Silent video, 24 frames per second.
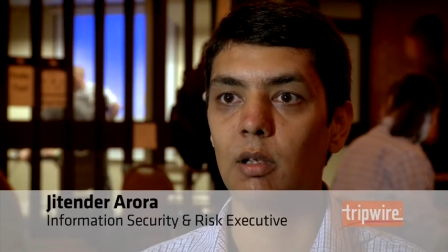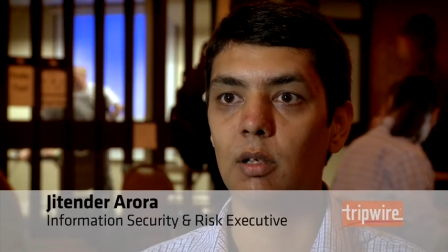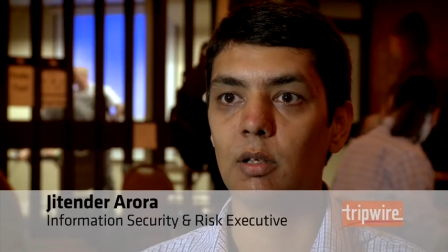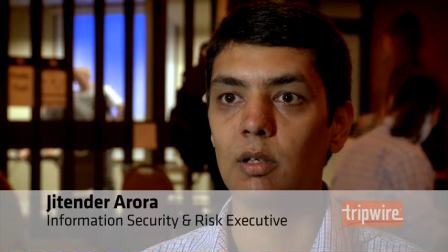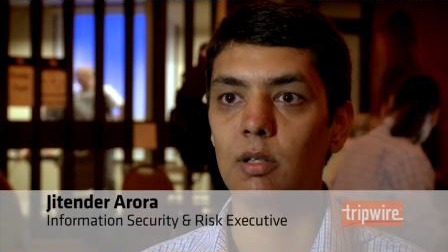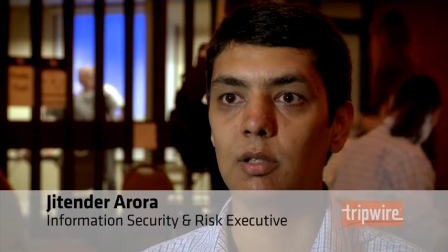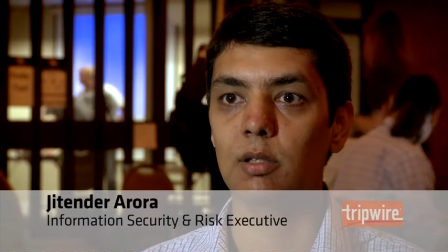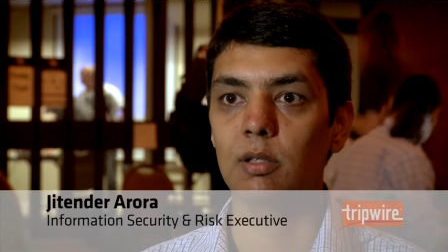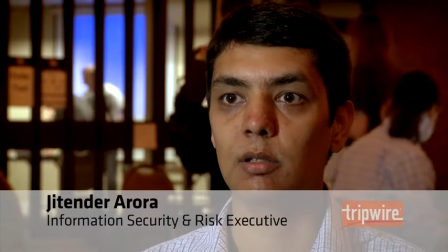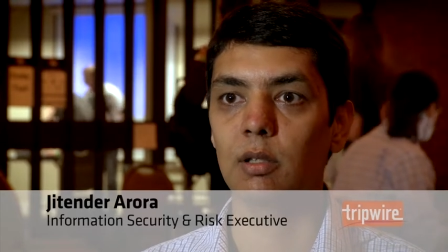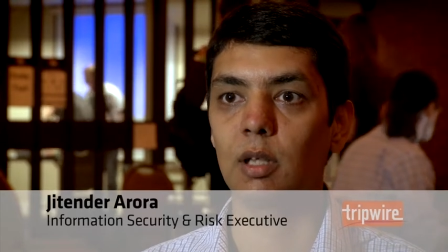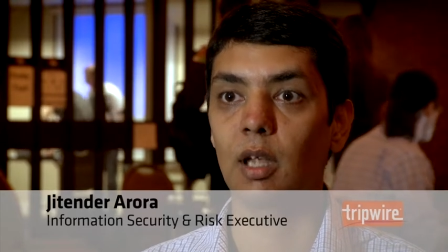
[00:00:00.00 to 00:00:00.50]

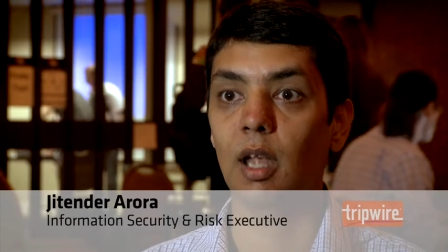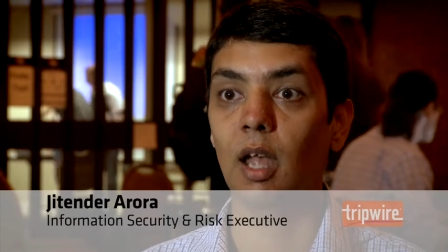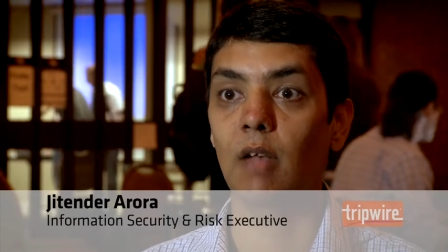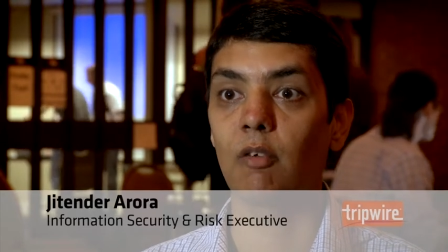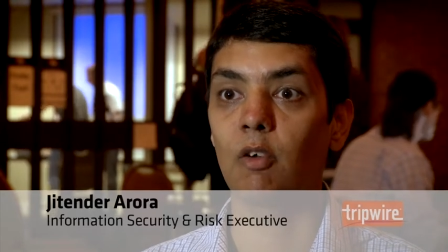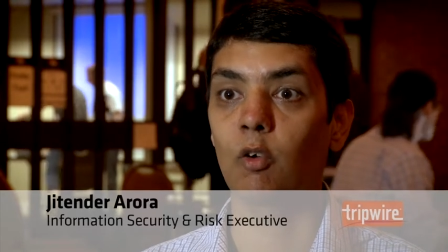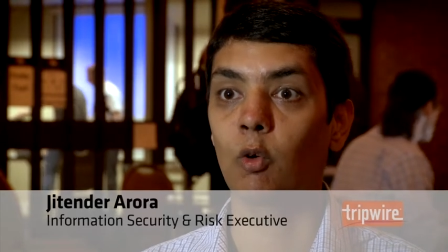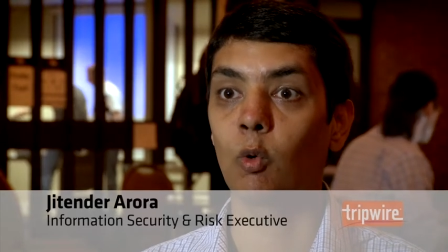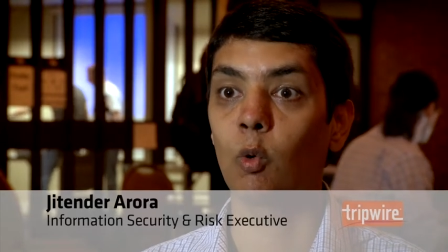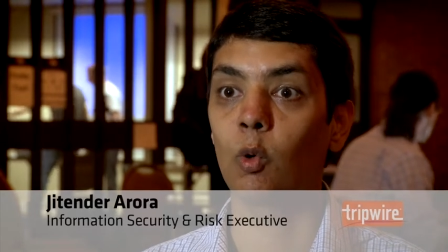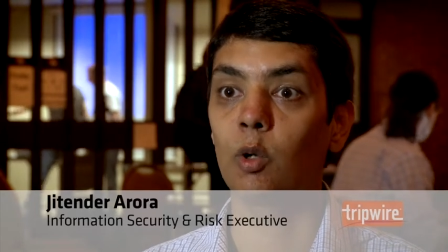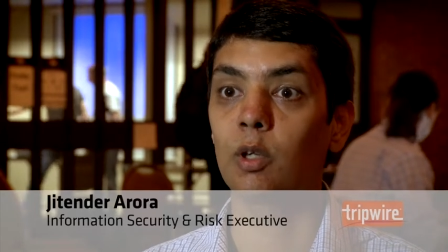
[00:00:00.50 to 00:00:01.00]
is they
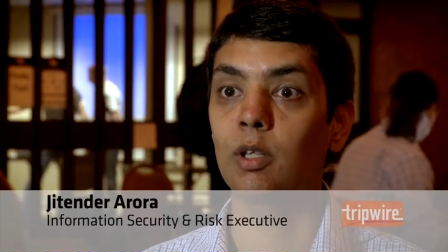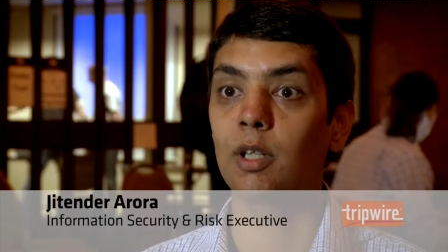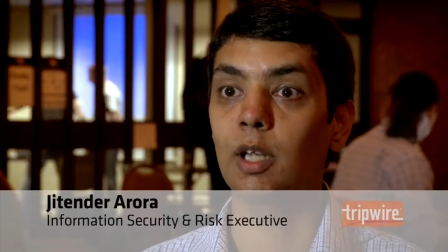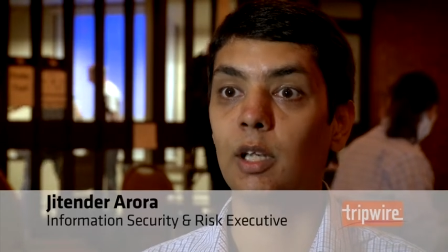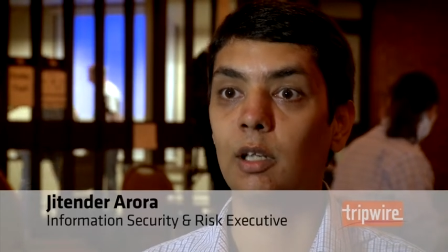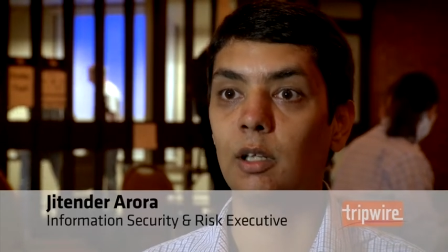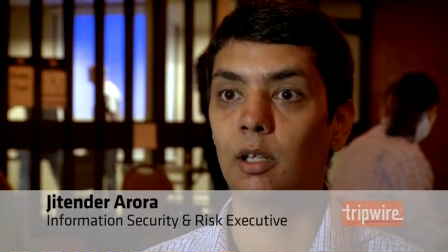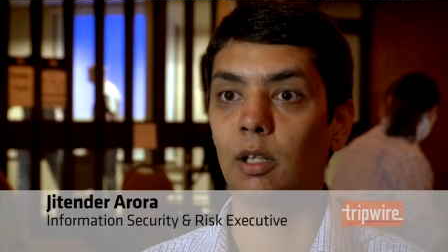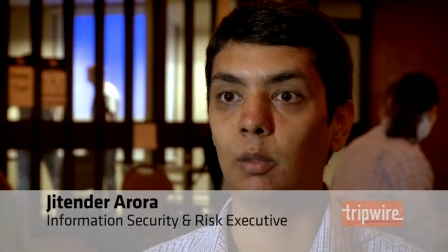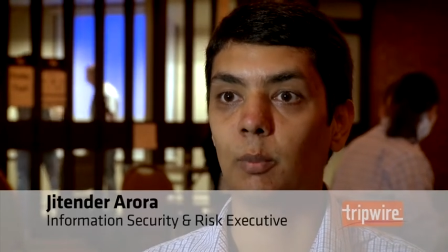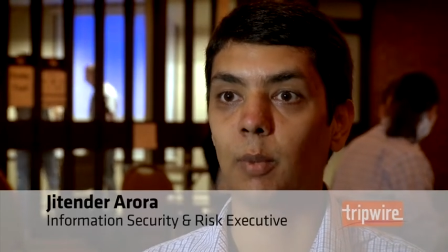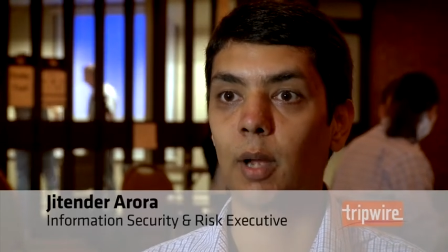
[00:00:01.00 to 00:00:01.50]
have a good
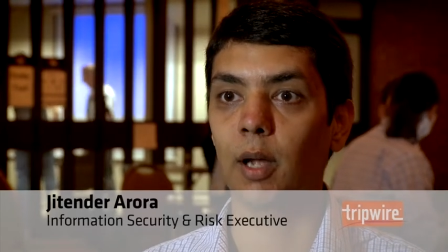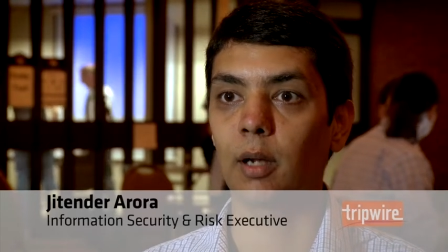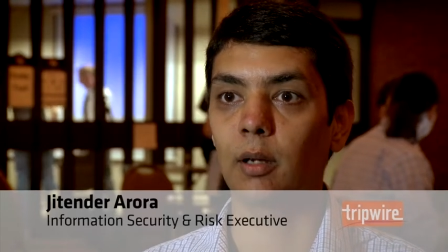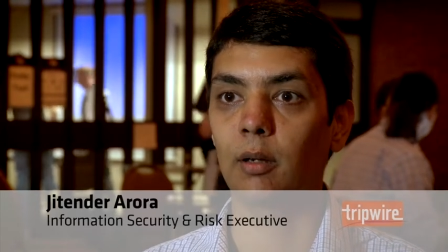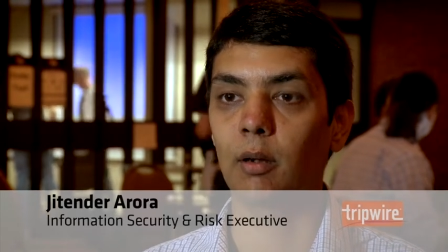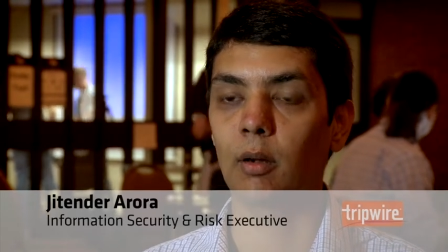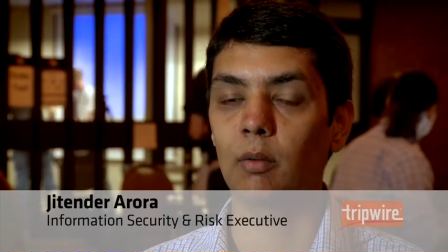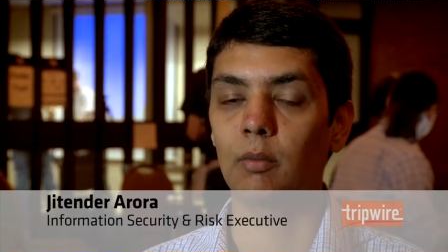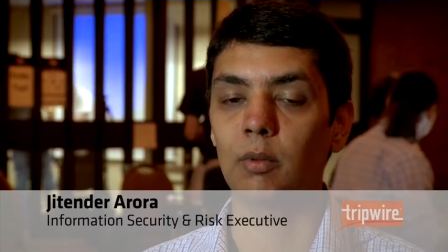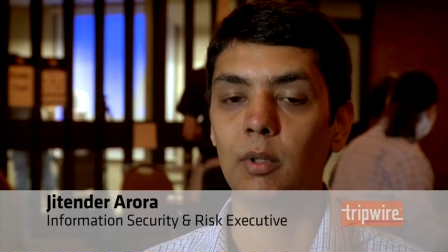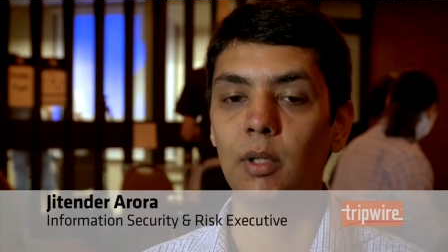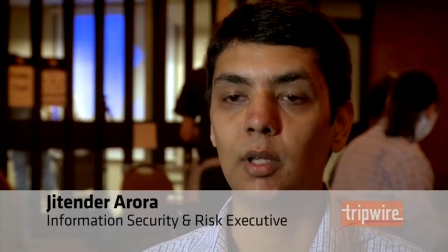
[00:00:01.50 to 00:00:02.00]
technical
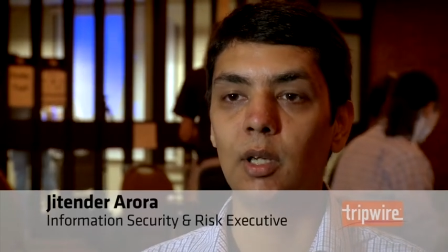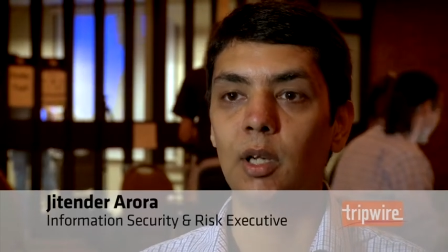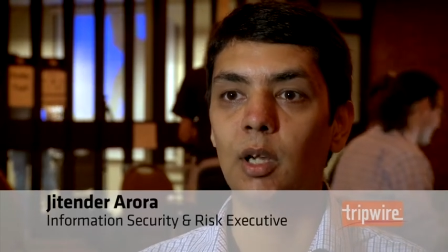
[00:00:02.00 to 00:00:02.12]
background.